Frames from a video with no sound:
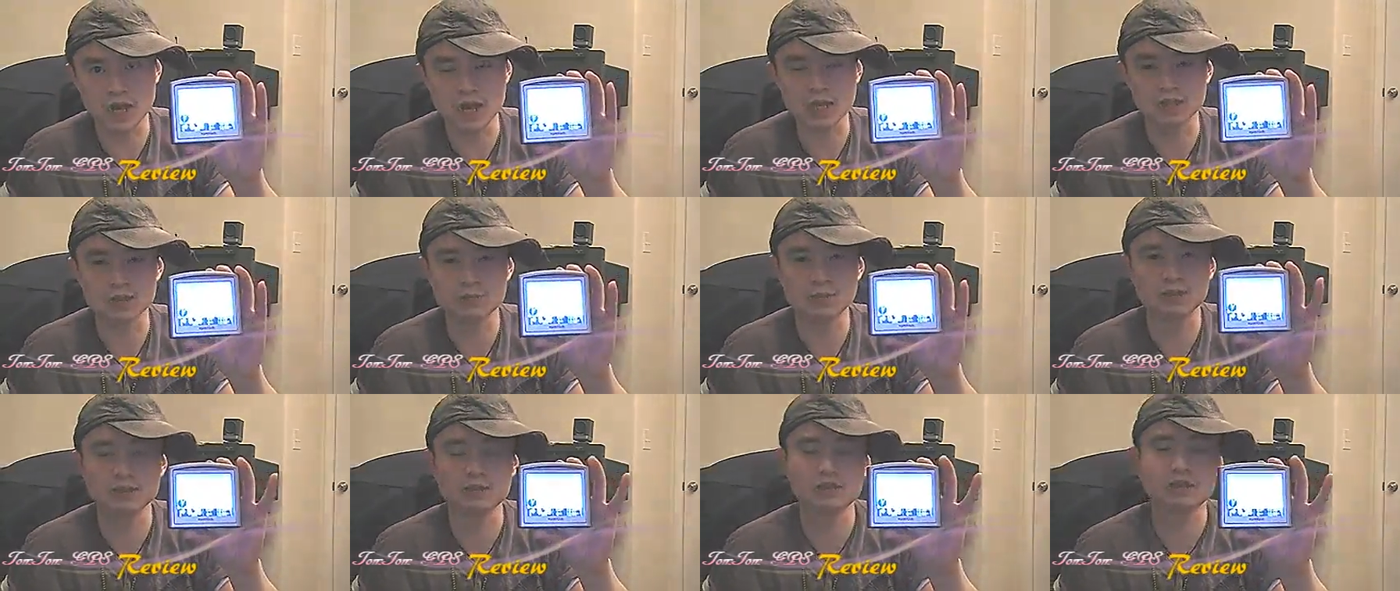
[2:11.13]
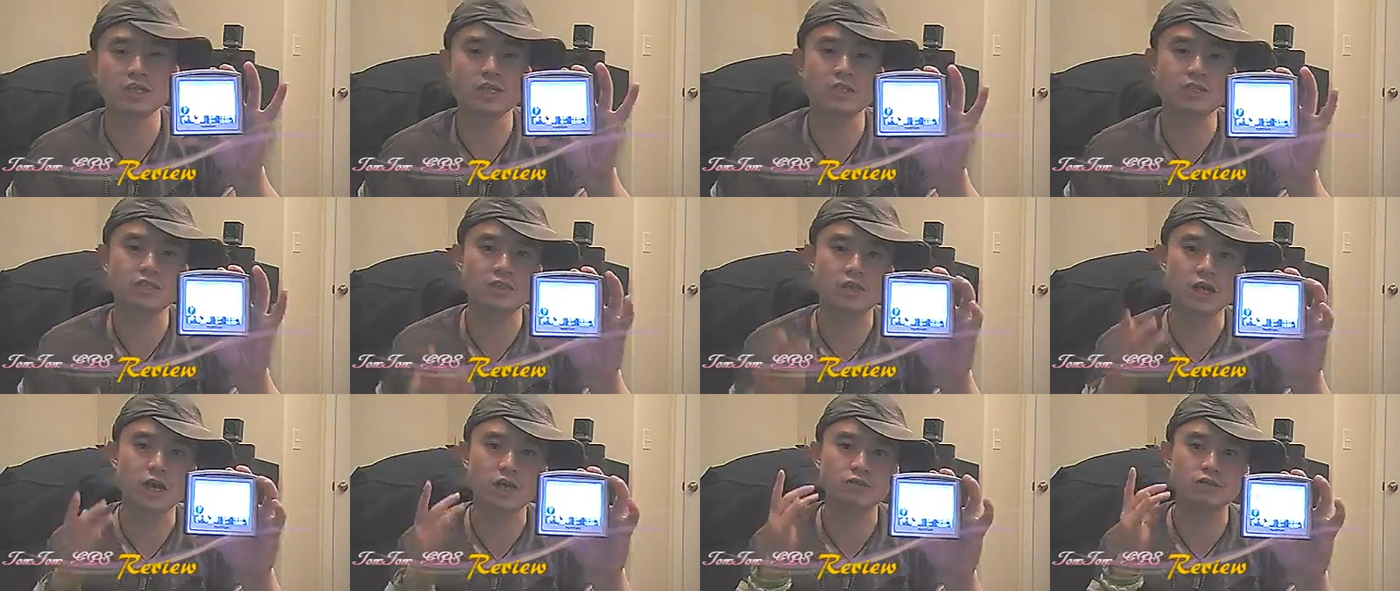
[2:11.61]
I have been
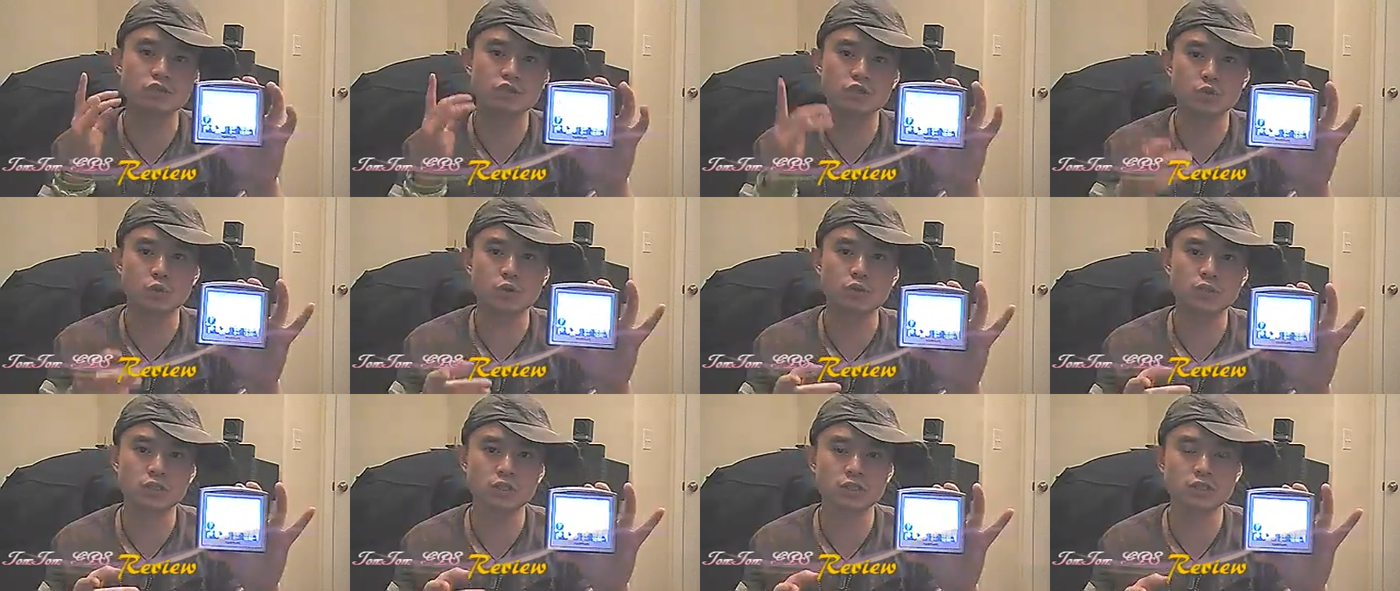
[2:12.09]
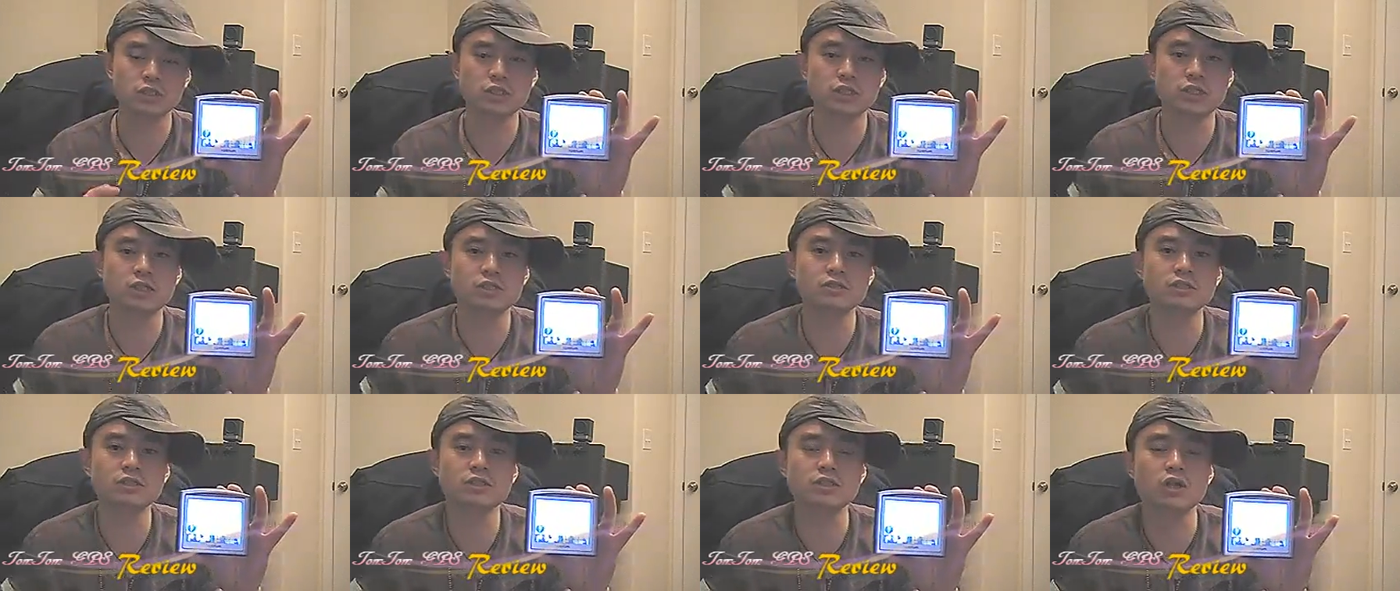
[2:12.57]
testing out short
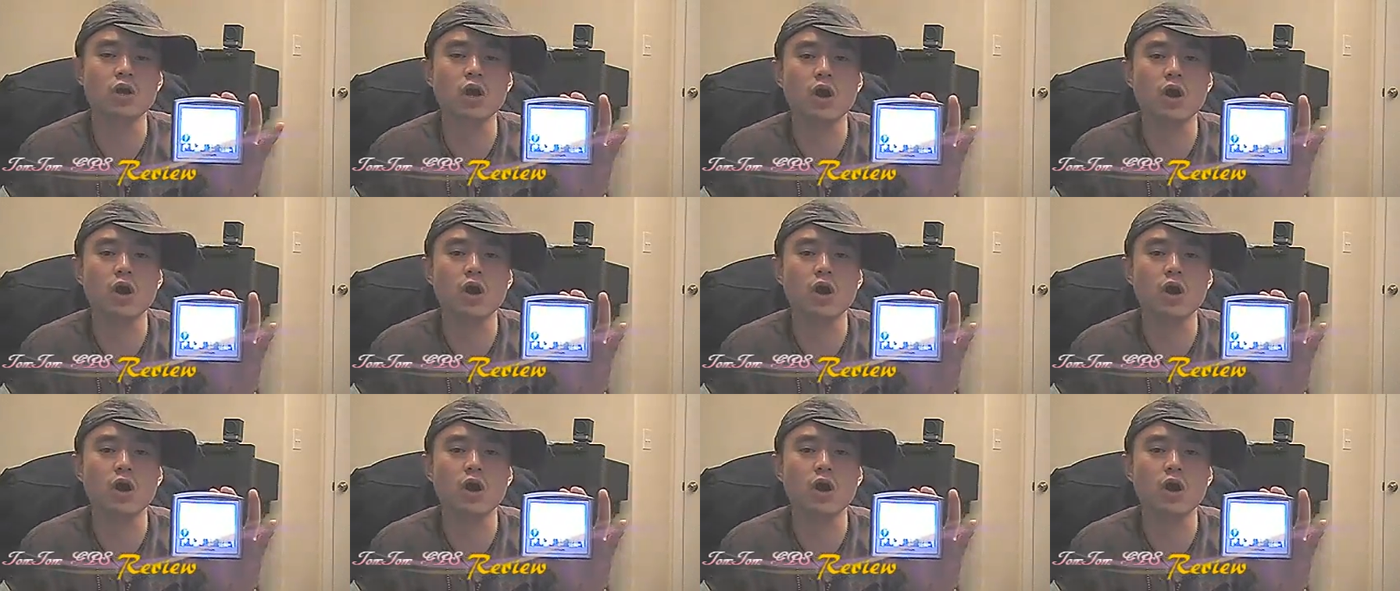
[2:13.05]
distance,